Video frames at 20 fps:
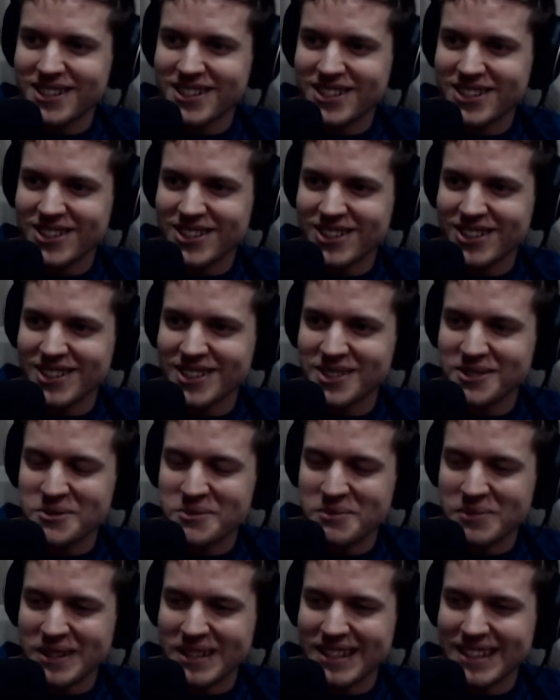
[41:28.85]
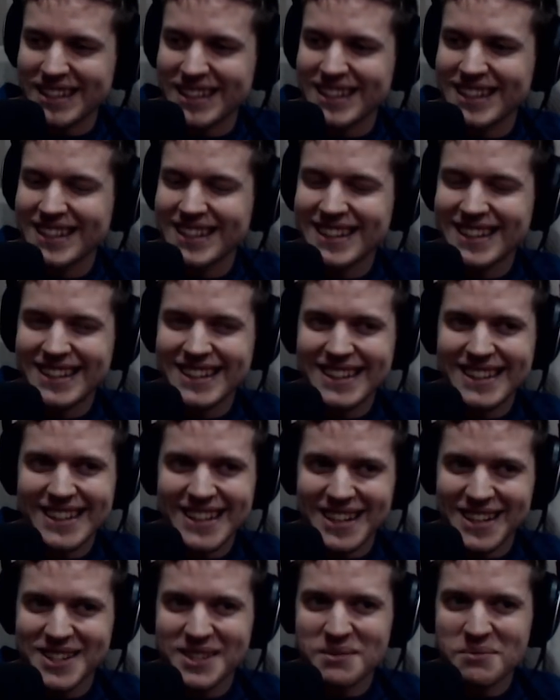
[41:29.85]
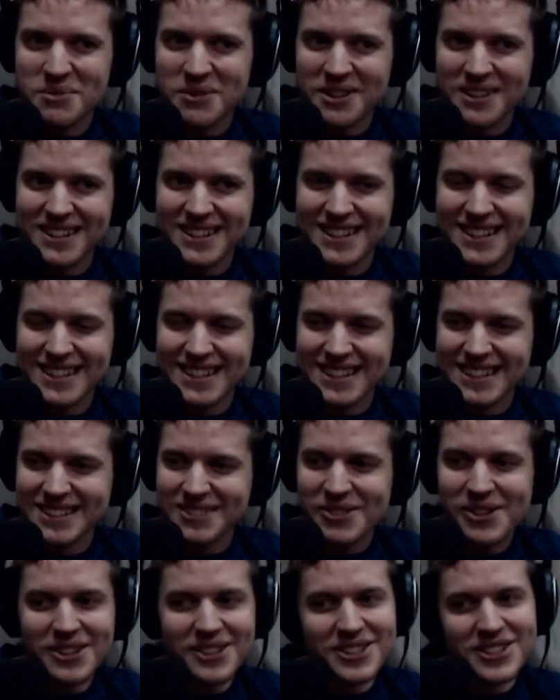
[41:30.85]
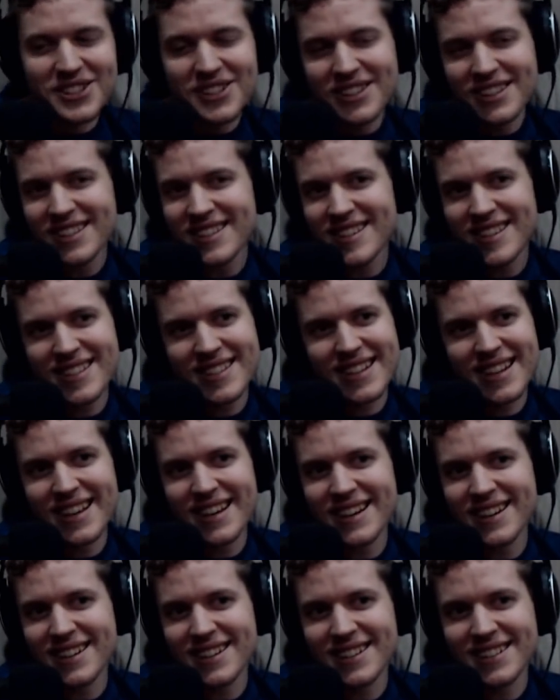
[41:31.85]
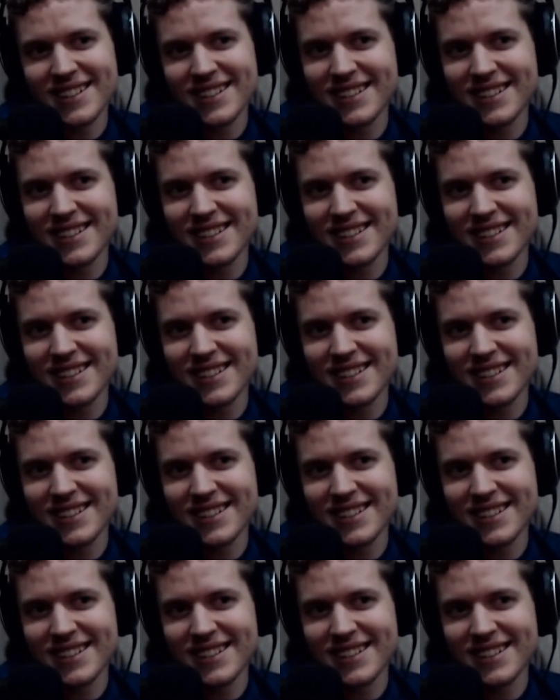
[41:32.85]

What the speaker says: Shirtless would be disappointed. Well, Shirtless isn't here.